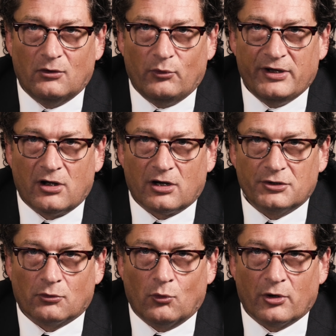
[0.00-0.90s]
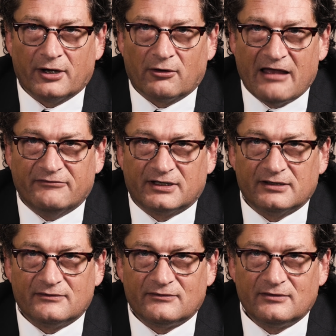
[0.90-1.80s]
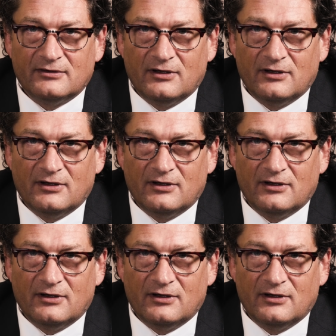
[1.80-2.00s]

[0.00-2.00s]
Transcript: We are your warrior advocates.